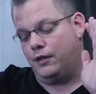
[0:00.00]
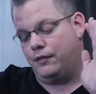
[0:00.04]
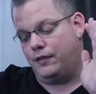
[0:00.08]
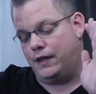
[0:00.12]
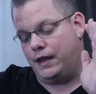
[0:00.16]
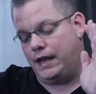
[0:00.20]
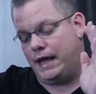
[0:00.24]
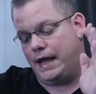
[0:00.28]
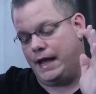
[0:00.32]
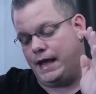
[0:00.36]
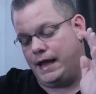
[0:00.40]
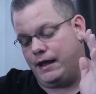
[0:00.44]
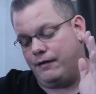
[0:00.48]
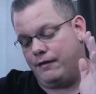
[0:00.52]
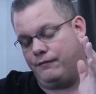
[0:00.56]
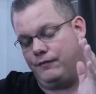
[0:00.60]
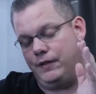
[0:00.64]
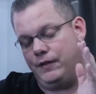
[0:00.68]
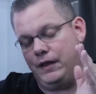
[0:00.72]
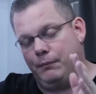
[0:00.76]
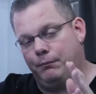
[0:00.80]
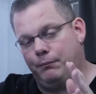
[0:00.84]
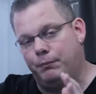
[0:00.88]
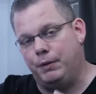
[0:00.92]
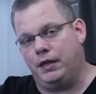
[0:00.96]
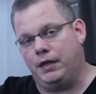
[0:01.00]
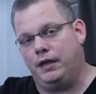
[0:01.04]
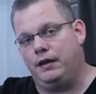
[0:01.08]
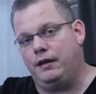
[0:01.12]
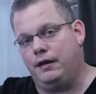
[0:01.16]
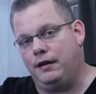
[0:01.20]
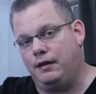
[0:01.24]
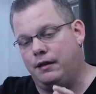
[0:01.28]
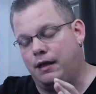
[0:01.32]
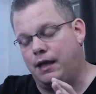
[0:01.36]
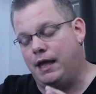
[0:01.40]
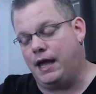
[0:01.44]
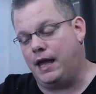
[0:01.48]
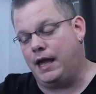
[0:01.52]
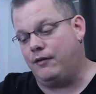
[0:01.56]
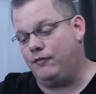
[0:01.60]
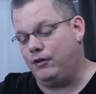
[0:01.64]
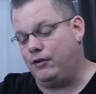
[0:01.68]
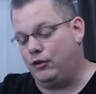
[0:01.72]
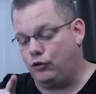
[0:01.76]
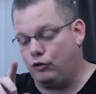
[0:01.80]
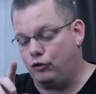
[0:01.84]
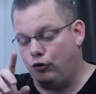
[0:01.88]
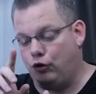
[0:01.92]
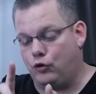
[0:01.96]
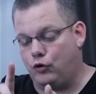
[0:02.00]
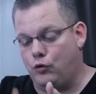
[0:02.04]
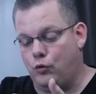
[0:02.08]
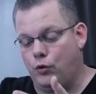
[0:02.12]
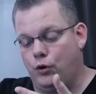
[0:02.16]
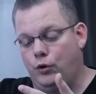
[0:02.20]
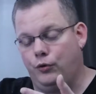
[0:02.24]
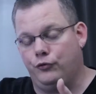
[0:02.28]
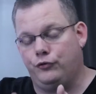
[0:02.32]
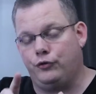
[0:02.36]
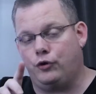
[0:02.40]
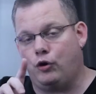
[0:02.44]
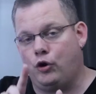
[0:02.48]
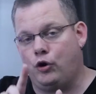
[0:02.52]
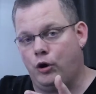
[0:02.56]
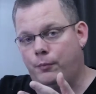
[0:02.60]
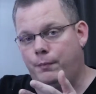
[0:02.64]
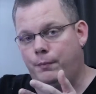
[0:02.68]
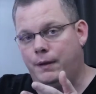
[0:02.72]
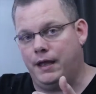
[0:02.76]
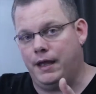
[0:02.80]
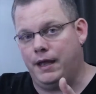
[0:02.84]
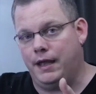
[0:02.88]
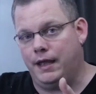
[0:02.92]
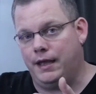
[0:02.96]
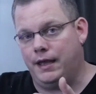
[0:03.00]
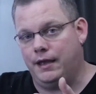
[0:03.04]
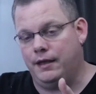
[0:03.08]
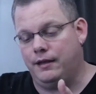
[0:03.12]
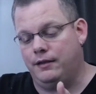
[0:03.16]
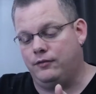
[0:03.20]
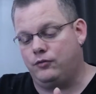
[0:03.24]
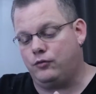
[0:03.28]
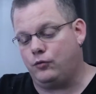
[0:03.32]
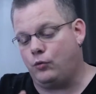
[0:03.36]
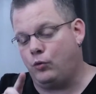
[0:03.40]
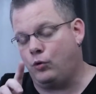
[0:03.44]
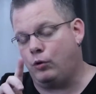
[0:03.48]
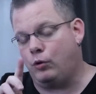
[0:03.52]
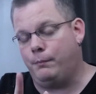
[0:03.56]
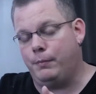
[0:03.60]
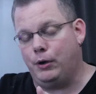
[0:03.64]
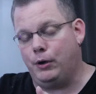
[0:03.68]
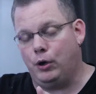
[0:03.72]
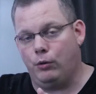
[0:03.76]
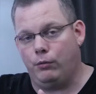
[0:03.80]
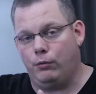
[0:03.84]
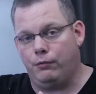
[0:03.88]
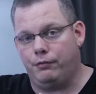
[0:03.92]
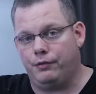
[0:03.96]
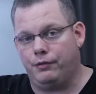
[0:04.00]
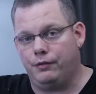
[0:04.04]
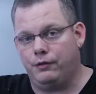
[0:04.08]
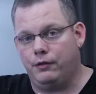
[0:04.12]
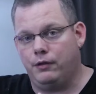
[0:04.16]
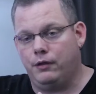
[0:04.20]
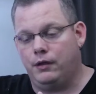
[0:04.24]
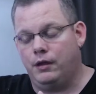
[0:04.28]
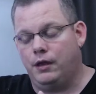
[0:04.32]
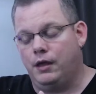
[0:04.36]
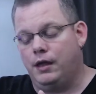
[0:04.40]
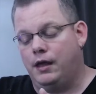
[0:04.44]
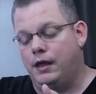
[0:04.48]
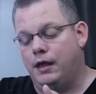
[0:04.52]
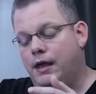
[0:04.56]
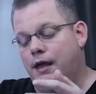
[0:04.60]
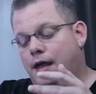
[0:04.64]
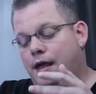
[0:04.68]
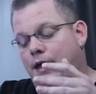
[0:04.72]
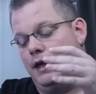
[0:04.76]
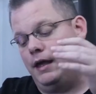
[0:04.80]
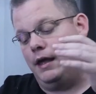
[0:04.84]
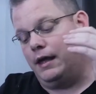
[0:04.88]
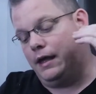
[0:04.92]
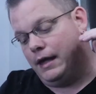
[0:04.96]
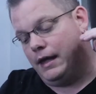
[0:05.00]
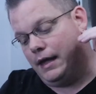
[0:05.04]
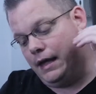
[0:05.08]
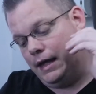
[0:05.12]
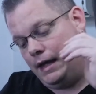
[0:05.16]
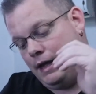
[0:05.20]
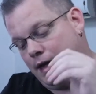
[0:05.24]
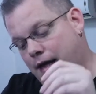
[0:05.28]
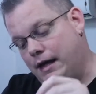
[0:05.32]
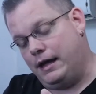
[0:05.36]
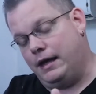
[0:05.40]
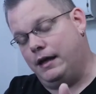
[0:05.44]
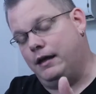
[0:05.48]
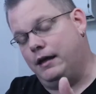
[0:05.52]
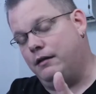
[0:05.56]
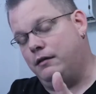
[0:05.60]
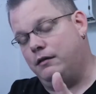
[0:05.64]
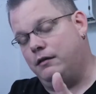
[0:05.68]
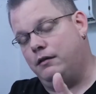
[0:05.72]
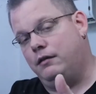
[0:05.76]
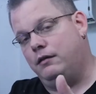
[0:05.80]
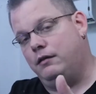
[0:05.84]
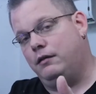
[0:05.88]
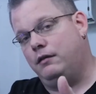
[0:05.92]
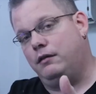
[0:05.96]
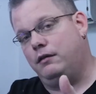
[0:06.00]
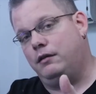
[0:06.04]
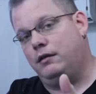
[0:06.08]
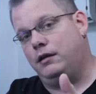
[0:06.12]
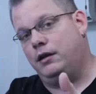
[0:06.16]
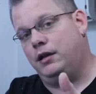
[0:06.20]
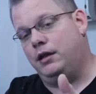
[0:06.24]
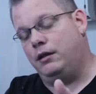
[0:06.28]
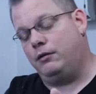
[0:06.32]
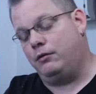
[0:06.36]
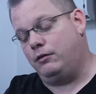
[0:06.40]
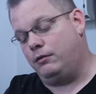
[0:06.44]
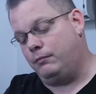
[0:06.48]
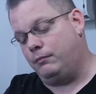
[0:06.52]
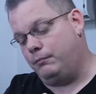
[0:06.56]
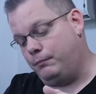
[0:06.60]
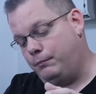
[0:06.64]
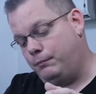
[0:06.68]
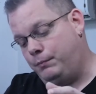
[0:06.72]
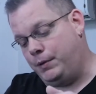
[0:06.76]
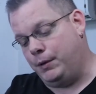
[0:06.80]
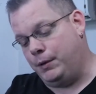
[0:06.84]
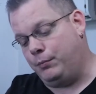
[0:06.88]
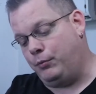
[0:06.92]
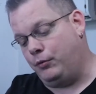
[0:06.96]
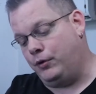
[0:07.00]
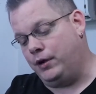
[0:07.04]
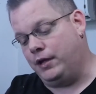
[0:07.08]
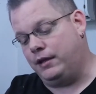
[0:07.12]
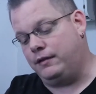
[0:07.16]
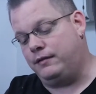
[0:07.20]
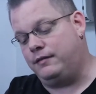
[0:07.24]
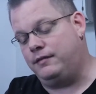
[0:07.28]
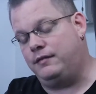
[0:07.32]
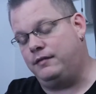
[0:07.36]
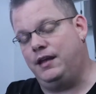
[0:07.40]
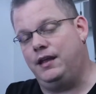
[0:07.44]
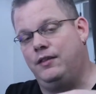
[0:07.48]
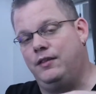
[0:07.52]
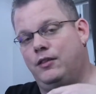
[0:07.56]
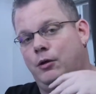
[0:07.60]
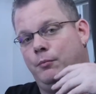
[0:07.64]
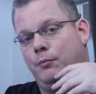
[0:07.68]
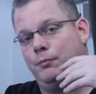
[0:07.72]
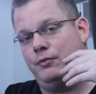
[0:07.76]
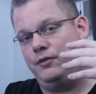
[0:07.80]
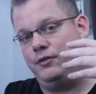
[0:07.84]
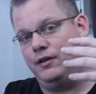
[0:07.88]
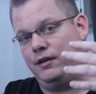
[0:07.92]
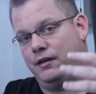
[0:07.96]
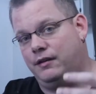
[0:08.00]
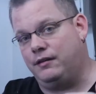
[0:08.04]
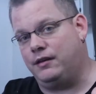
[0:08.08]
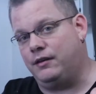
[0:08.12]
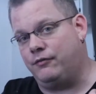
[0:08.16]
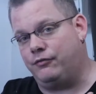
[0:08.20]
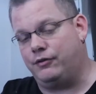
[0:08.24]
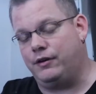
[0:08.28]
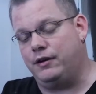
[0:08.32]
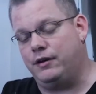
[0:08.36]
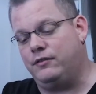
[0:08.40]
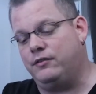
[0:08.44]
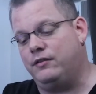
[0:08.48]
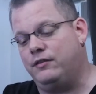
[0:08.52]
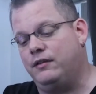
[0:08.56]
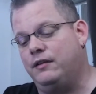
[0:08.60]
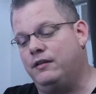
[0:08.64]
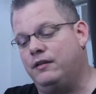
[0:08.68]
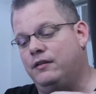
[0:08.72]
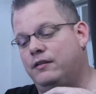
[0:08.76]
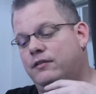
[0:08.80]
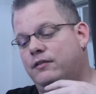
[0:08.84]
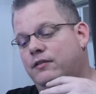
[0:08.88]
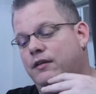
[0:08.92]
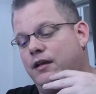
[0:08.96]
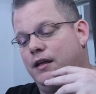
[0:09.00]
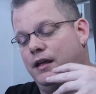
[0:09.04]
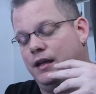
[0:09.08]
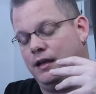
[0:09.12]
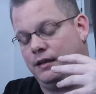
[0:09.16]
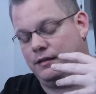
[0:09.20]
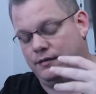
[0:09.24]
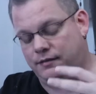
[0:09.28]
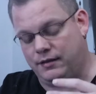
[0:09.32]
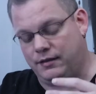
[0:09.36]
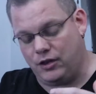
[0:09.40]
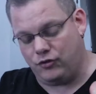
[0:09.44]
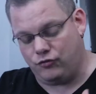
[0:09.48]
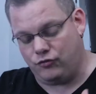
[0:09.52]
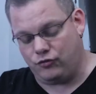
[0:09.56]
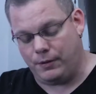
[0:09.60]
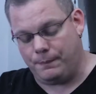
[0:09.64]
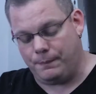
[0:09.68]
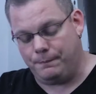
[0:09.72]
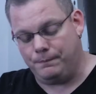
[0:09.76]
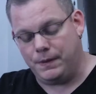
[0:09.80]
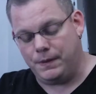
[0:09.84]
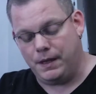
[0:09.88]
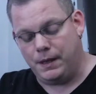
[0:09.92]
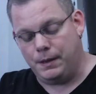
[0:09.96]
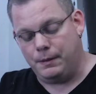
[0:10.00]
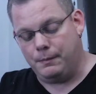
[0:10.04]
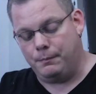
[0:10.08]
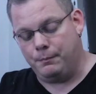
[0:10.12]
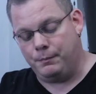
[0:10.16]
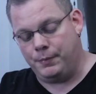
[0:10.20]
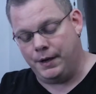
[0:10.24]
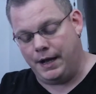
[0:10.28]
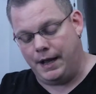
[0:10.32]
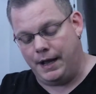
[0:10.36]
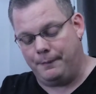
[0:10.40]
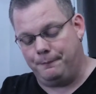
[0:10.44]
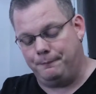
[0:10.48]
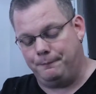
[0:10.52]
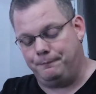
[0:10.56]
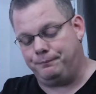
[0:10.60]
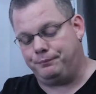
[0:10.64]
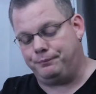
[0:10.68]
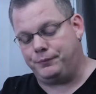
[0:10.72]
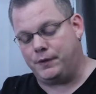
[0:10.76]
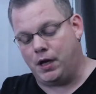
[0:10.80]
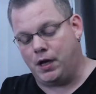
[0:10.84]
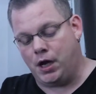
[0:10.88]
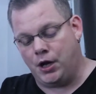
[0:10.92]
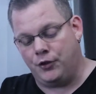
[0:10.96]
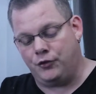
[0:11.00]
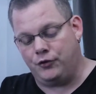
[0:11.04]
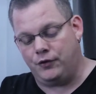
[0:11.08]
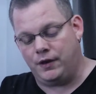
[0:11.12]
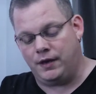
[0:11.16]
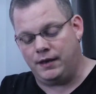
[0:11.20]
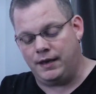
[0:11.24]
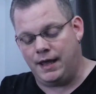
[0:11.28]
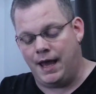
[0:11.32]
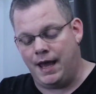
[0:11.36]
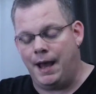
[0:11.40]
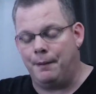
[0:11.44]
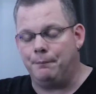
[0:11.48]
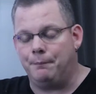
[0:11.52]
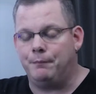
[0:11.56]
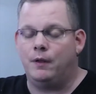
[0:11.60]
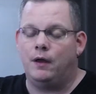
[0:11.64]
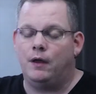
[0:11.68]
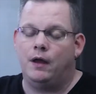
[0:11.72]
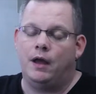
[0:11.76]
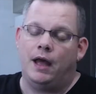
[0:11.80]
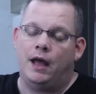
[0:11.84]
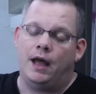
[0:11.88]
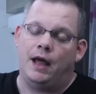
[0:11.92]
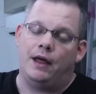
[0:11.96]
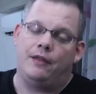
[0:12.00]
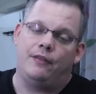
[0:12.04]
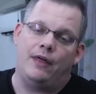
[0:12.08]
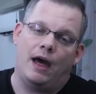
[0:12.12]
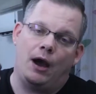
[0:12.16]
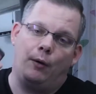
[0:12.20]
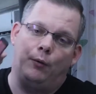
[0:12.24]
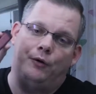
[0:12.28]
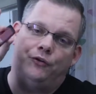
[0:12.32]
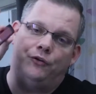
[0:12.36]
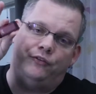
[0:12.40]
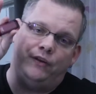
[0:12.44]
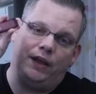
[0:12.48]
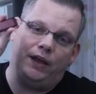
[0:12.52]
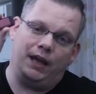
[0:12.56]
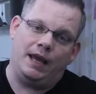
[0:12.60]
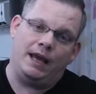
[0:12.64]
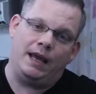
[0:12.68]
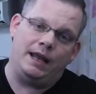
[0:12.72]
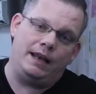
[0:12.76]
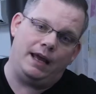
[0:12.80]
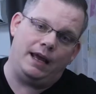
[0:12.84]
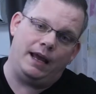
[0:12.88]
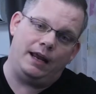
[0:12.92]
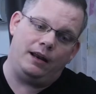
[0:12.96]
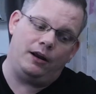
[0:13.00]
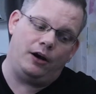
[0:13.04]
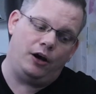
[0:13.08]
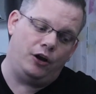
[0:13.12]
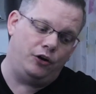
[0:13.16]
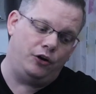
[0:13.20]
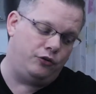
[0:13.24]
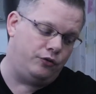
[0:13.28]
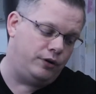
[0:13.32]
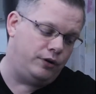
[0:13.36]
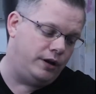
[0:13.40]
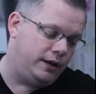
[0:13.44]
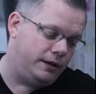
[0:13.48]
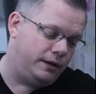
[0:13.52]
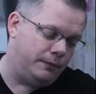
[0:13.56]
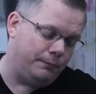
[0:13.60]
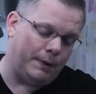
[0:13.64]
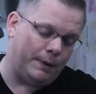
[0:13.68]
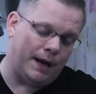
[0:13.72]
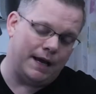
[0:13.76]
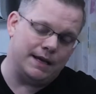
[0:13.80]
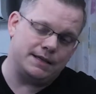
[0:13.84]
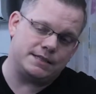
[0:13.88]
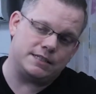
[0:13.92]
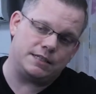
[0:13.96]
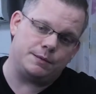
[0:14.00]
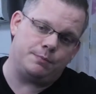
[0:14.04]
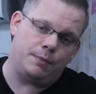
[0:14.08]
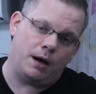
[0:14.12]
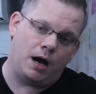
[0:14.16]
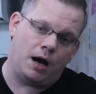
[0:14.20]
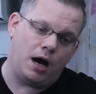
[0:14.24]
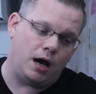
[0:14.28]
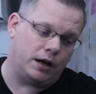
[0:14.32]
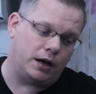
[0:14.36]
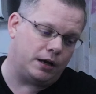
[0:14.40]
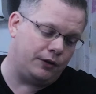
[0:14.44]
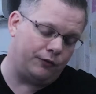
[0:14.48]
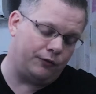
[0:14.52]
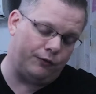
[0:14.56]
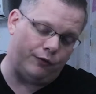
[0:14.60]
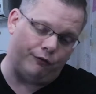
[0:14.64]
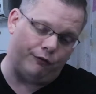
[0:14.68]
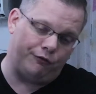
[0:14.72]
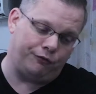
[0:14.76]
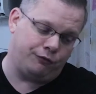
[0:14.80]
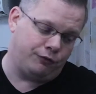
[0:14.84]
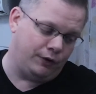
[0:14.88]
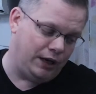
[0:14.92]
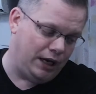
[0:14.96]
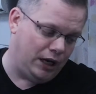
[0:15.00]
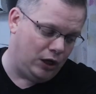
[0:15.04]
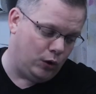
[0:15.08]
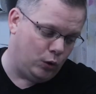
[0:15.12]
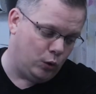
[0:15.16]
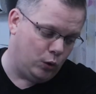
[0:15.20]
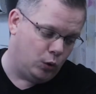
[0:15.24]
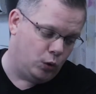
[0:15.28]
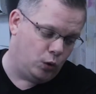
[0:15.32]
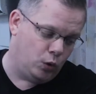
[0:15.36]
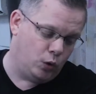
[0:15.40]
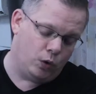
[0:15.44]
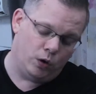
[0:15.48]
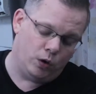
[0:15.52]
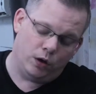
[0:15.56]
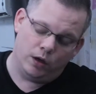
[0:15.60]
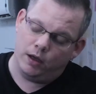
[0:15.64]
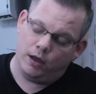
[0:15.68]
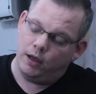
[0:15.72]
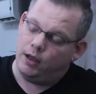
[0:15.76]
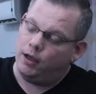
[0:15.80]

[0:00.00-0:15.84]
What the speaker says: that have the ability to have either the coils or RBA heads or both. And people can see them, see the differences, etc. But other than that, that was the N800 by SMOK, the Freecool.